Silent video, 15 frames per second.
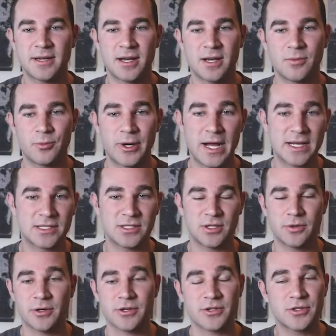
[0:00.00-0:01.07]
React and
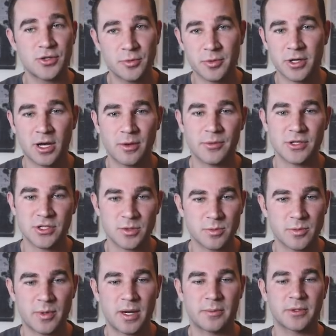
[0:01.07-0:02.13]
Node are super common and
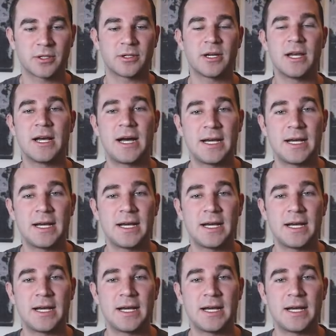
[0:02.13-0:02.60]
super popular.